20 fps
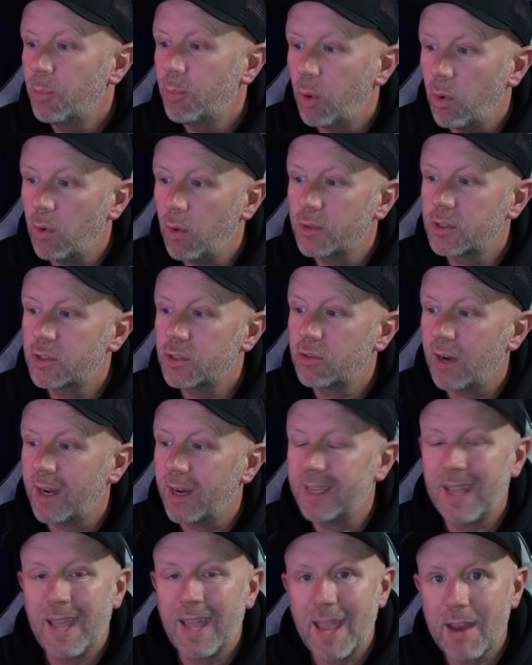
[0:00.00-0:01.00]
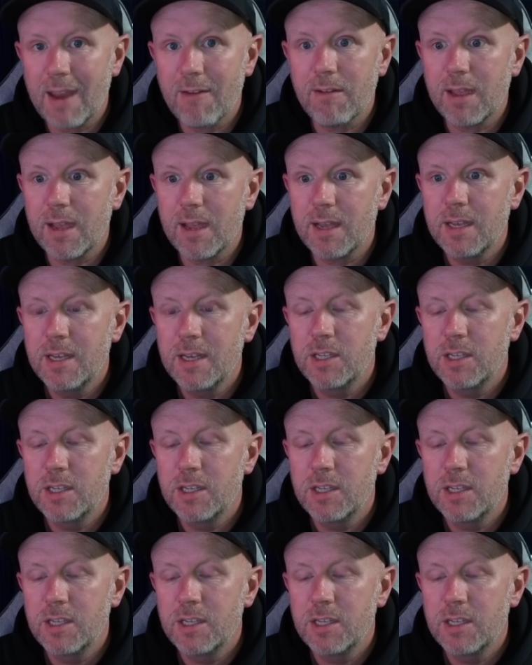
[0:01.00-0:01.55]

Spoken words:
Pause track area.